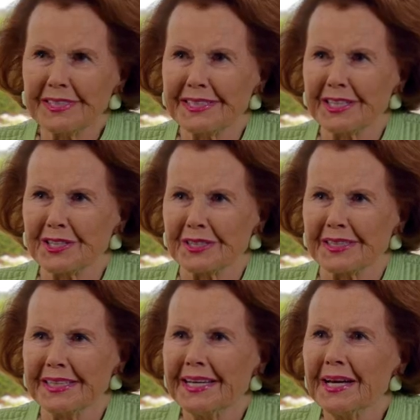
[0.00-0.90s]

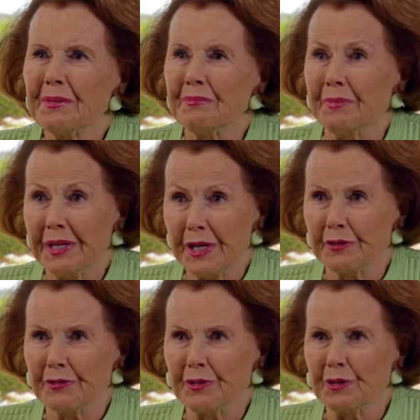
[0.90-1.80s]
distinction many
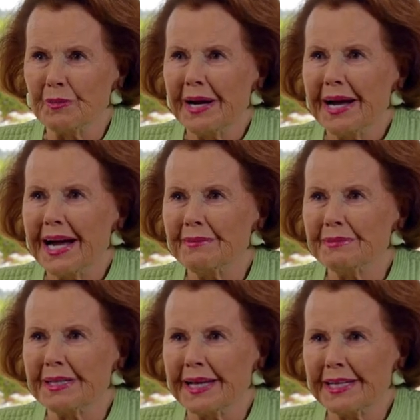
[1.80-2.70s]
of whom
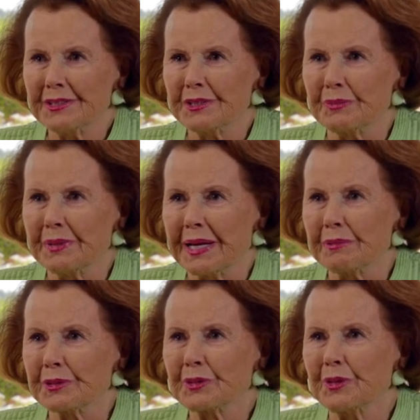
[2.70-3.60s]
I'm delighted to be
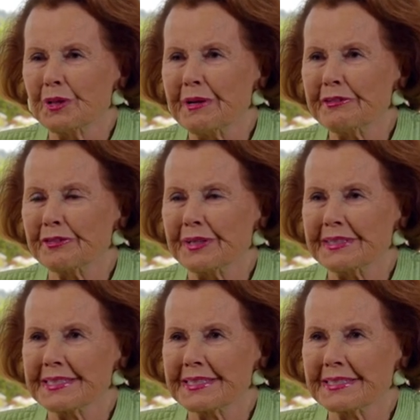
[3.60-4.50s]
able to call my
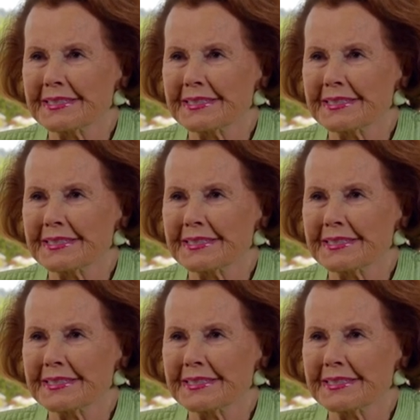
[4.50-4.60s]
friends.